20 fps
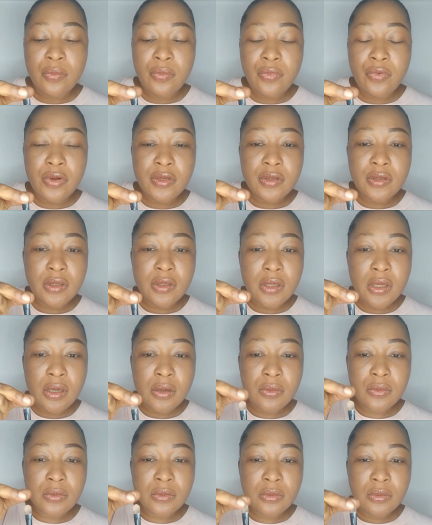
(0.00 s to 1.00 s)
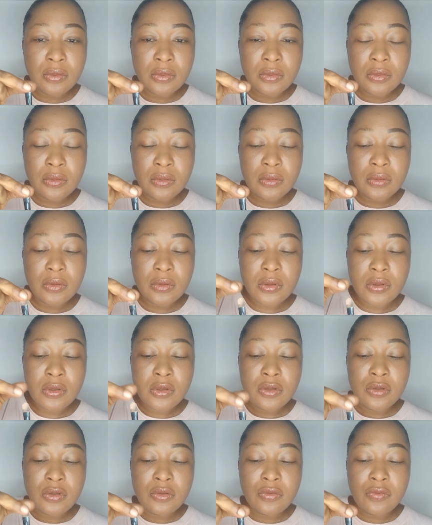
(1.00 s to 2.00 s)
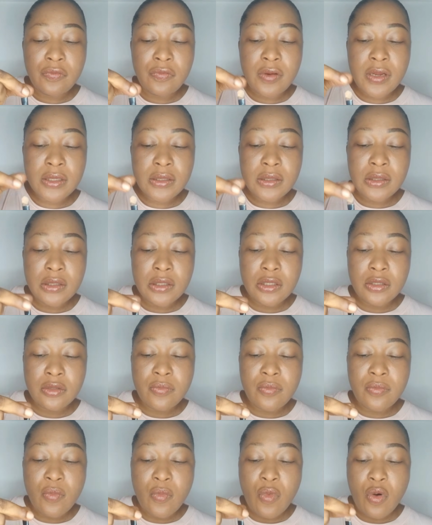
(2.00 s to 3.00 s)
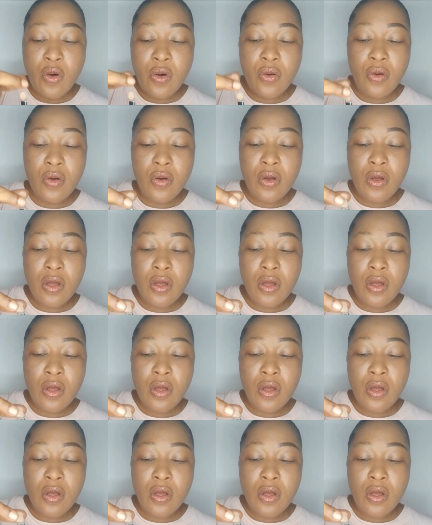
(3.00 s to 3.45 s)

press it down to flatten it more.